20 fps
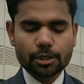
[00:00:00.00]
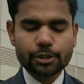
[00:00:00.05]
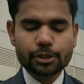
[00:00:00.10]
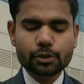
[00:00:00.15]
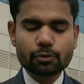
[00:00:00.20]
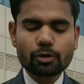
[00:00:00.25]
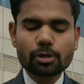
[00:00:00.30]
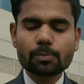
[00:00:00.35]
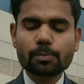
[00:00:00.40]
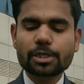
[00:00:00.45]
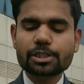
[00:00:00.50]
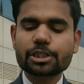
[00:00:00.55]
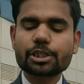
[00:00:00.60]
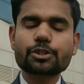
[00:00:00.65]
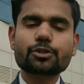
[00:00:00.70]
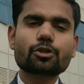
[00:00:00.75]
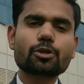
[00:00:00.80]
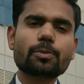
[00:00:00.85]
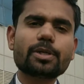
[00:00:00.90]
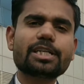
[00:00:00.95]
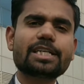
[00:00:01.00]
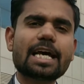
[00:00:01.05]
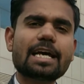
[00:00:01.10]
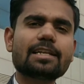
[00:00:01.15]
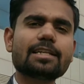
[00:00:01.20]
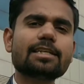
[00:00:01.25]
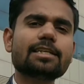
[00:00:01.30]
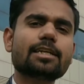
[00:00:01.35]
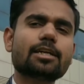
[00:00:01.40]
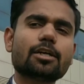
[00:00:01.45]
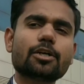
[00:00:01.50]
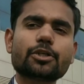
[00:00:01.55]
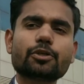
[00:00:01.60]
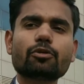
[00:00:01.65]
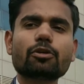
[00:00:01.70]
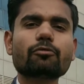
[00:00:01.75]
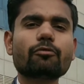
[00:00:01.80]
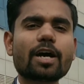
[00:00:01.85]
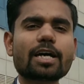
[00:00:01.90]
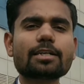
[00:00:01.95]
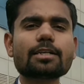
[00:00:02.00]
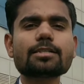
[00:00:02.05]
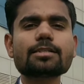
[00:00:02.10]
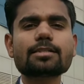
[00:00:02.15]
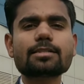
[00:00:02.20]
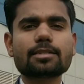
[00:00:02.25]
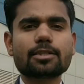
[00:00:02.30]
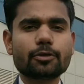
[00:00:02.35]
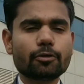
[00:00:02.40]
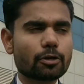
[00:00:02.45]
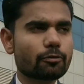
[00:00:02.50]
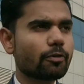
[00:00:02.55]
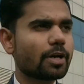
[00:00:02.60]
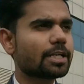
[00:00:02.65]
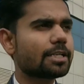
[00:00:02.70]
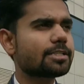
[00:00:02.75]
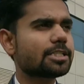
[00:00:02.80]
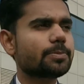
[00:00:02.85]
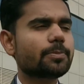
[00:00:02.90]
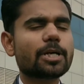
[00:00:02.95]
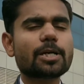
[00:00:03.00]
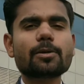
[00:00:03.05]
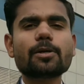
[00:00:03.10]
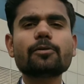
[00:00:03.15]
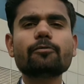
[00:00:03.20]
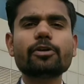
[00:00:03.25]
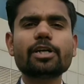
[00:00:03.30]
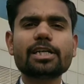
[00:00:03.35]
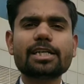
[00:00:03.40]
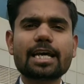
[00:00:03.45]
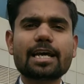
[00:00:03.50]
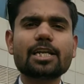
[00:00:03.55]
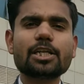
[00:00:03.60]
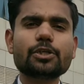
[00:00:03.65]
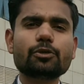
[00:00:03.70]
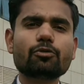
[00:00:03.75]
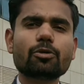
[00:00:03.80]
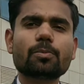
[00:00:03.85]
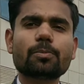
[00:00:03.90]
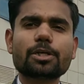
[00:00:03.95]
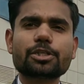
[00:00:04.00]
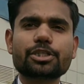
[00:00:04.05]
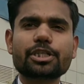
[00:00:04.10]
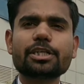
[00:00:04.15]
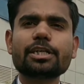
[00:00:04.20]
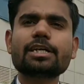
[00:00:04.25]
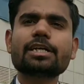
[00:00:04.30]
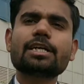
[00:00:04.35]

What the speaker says: your budget should be tally, your finance department will tally your budget.